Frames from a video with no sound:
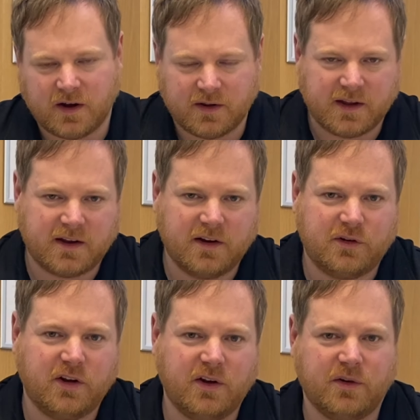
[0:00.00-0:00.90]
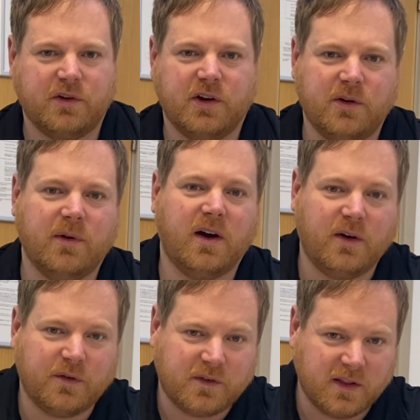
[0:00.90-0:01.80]
Are they going to turn on you
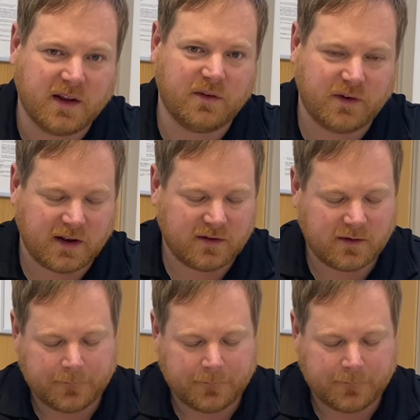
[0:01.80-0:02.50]
after the event?